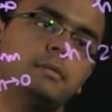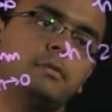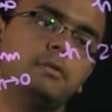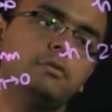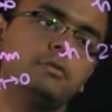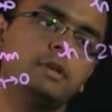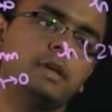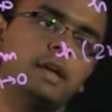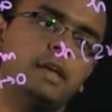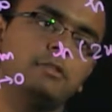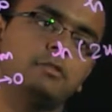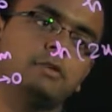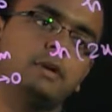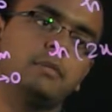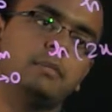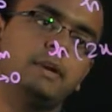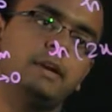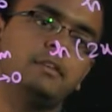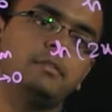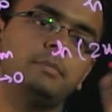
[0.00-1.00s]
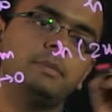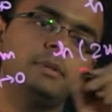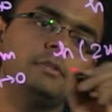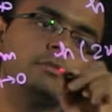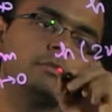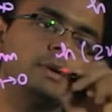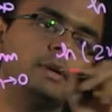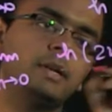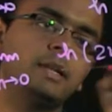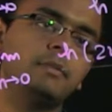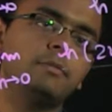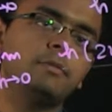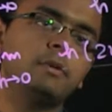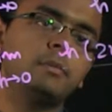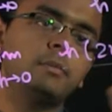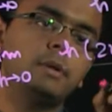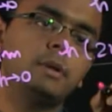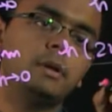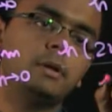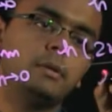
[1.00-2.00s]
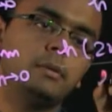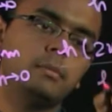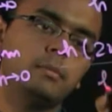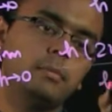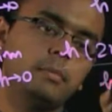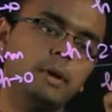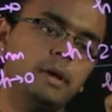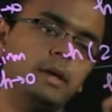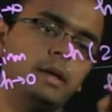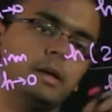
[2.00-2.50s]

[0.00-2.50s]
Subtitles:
using a square minus b square type formula by